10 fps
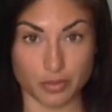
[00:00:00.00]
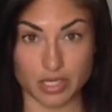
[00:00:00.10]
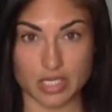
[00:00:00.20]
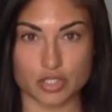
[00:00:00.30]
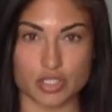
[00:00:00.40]

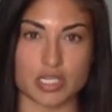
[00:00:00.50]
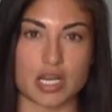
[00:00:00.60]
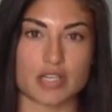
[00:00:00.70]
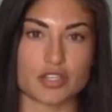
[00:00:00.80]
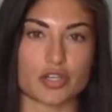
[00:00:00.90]
really
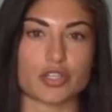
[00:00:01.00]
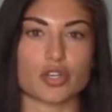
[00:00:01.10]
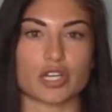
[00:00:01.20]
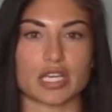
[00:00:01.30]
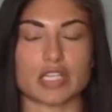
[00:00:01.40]
interested. I started
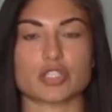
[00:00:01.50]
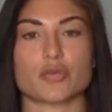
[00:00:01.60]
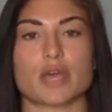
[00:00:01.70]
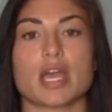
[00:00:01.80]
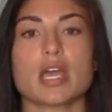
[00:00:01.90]
looking
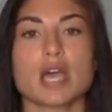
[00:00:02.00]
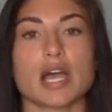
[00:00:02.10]
into it.